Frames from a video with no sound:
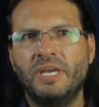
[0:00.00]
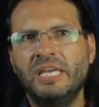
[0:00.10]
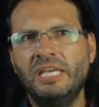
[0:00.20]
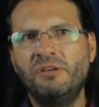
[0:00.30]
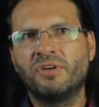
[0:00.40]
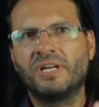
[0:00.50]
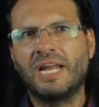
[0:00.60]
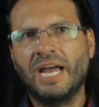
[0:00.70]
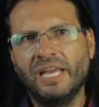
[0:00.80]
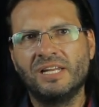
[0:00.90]
Even
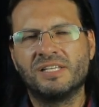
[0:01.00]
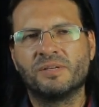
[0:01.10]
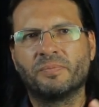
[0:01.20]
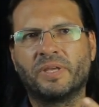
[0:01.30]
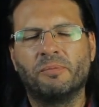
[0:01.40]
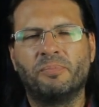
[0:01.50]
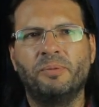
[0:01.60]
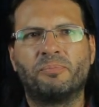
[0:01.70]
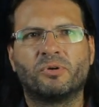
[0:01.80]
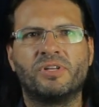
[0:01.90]
nihilism can
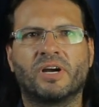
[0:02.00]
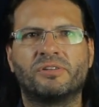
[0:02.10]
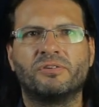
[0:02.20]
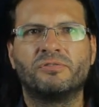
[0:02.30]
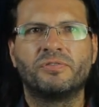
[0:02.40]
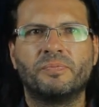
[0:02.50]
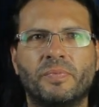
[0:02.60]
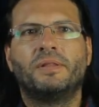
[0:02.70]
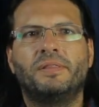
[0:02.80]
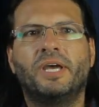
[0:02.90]
be productive.
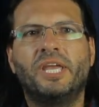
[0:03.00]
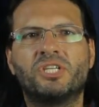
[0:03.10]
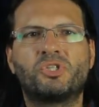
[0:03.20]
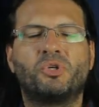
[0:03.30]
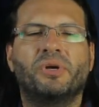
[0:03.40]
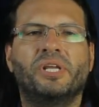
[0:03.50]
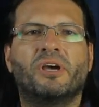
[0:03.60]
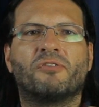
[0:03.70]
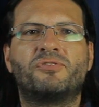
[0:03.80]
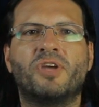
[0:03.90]
The history
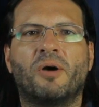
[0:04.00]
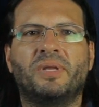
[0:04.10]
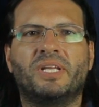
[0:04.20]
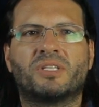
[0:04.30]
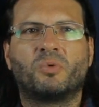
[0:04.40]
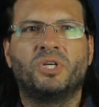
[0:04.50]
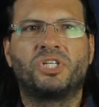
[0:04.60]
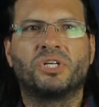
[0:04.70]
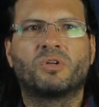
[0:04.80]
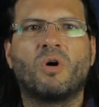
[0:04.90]
of dominant
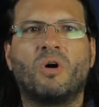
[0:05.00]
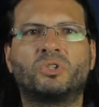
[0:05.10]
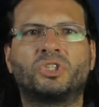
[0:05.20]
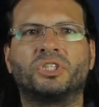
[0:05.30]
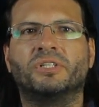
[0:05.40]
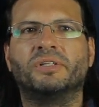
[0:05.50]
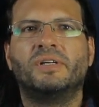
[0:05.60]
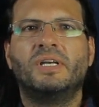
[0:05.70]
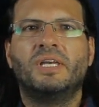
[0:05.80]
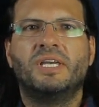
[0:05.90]
Christian culture
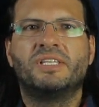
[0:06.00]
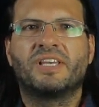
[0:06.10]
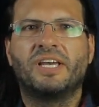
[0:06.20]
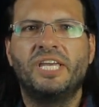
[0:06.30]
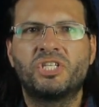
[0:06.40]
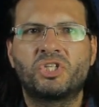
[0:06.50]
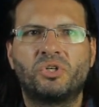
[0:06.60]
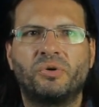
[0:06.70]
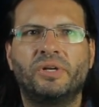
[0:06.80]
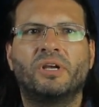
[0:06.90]
is a
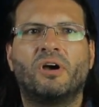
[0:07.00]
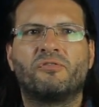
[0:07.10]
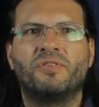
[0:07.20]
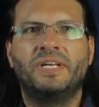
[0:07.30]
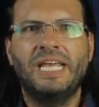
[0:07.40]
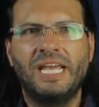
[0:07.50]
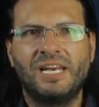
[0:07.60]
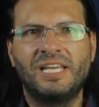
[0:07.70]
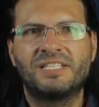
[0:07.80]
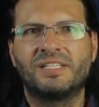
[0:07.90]
history of
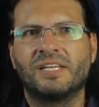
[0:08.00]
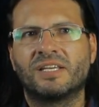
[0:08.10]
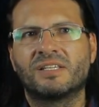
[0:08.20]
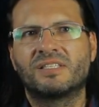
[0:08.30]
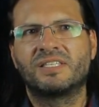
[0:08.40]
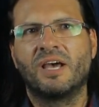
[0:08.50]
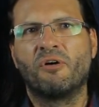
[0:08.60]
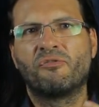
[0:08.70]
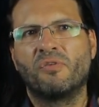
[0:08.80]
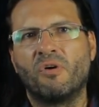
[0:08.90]
nihilistic
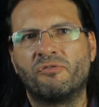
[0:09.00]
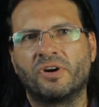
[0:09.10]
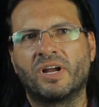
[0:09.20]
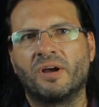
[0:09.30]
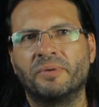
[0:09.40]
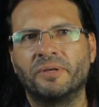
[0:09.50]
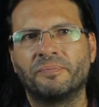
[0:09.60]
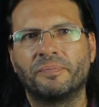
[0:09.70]
self-overcoming.